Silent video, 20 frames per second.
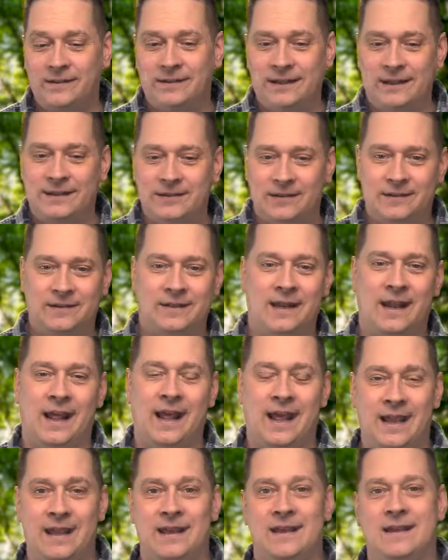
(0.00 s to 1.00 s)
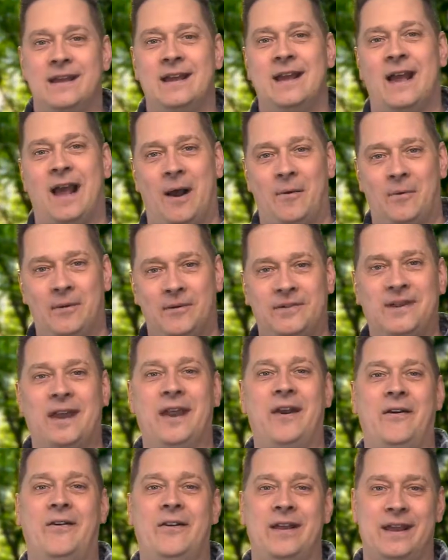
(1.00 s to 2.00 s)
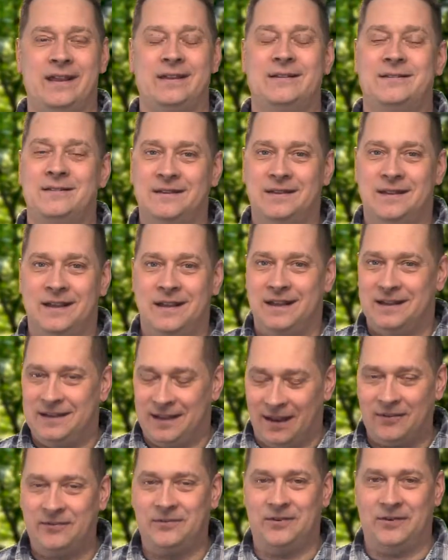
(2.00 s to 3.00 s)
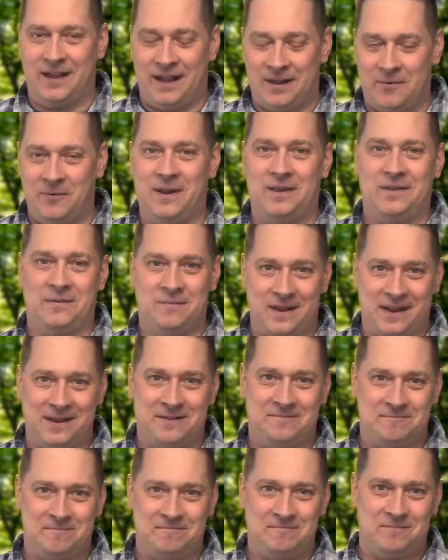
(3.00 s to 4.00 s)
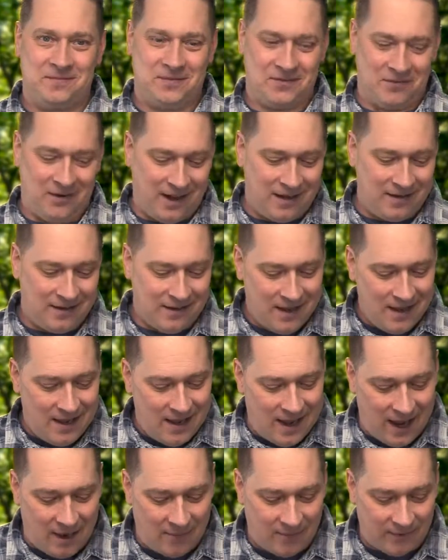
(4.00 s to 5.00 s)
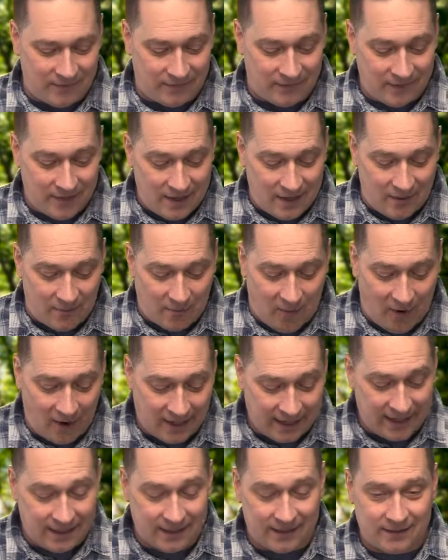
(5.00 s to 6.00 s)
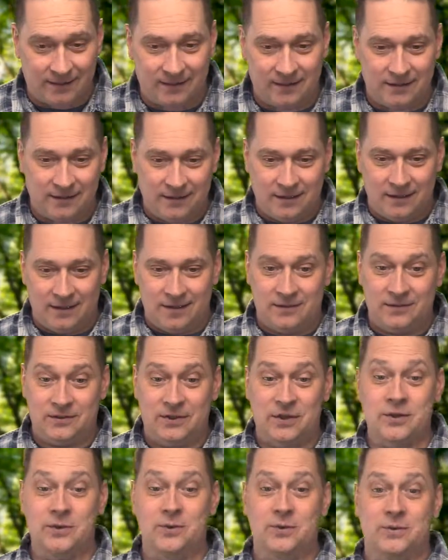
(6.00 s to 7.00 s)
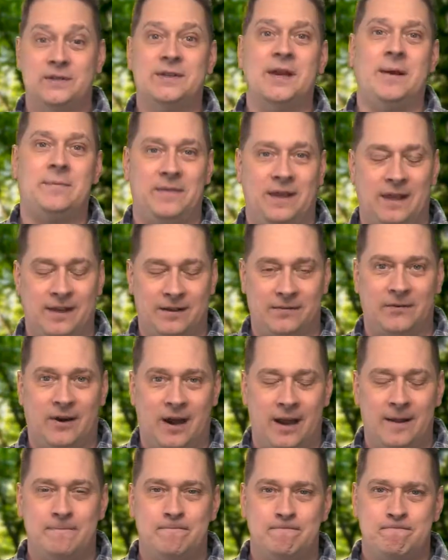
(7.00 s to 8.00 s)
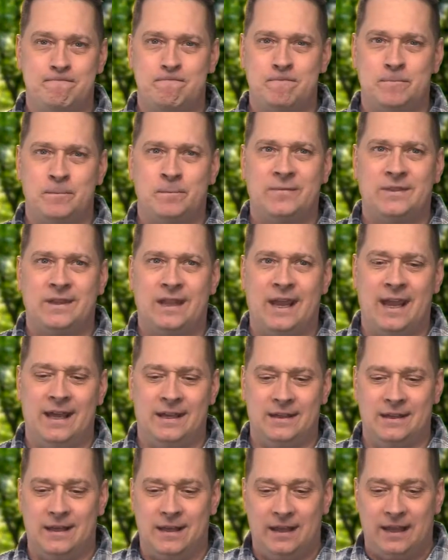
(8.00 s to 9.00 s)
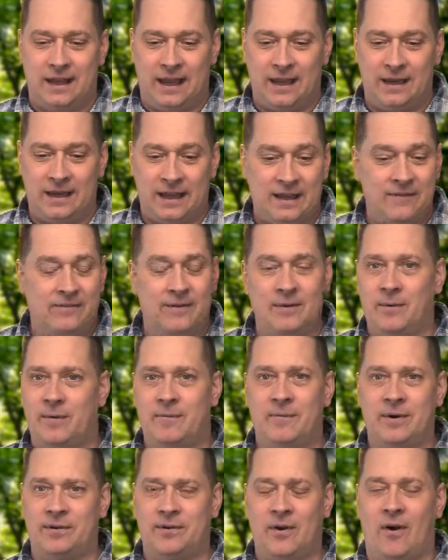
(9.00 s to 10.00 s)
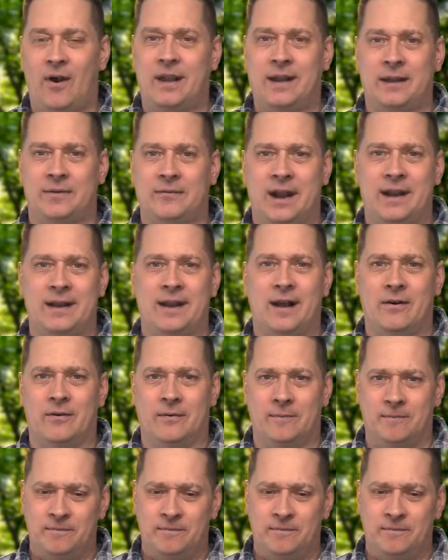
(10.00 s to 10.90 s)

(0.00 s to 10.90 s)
into today, I was carrying yesterday with me, right? I was walking to something, right? And and even when we're talking right now,